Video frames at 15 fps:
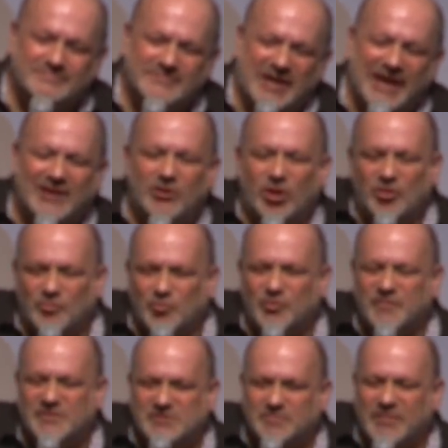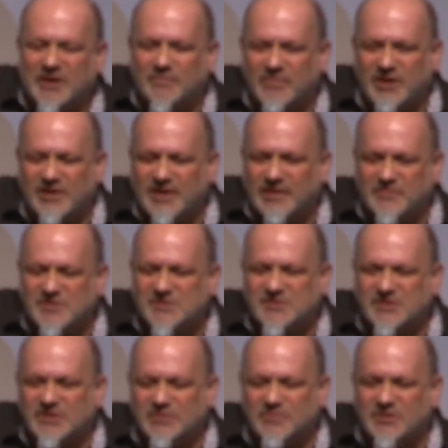had a lot of movies in my mind, I have to
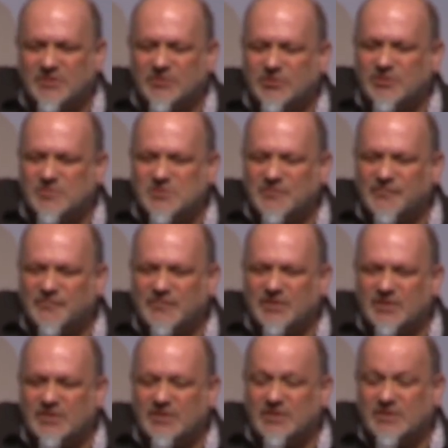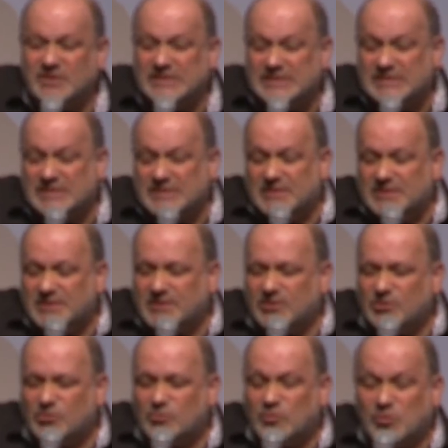say. I mean, in terms of, you
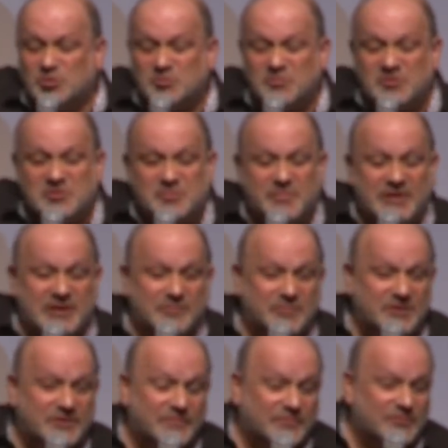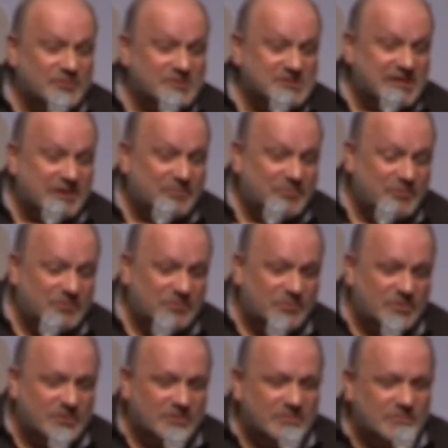know, Rosemary's Baby, for example,
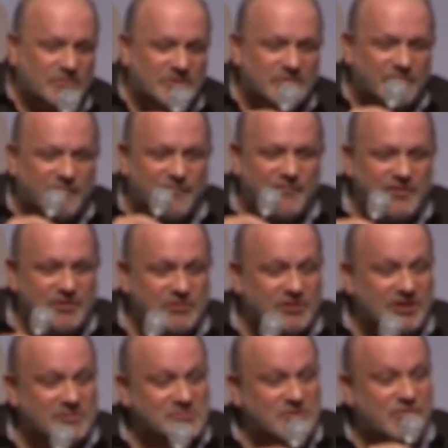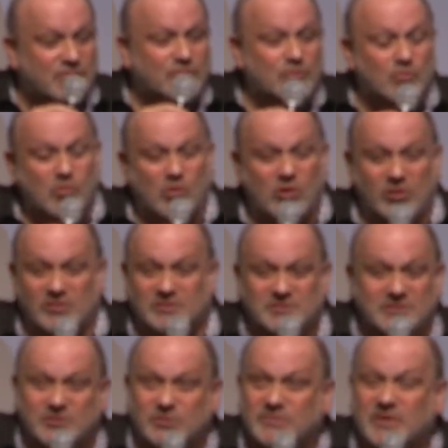where fear comes through the walls,
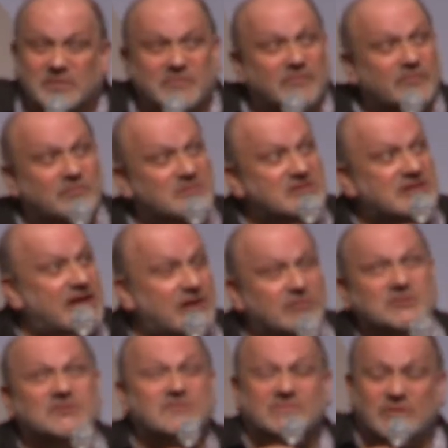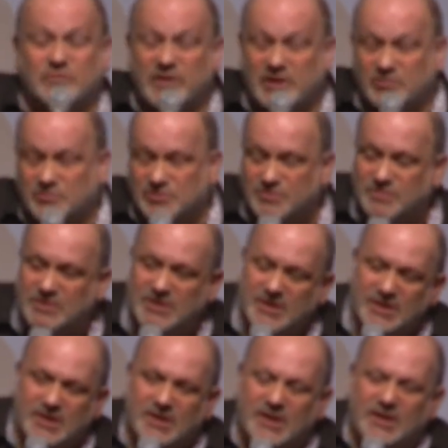you know, and then from sounds around you.
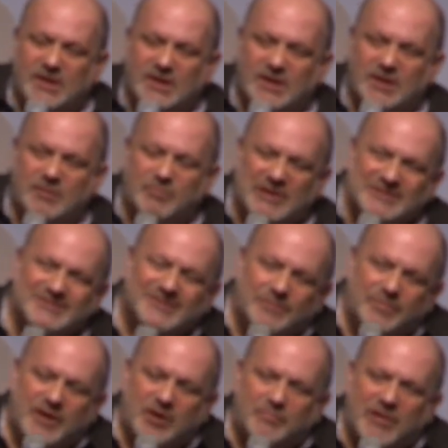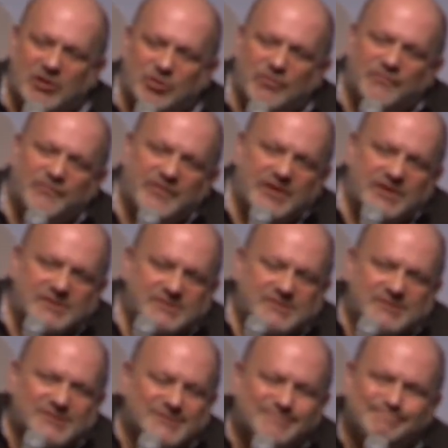But about her
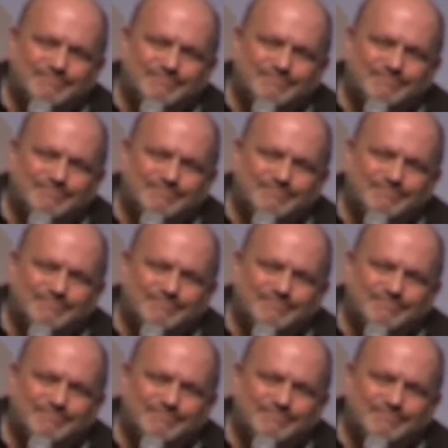face,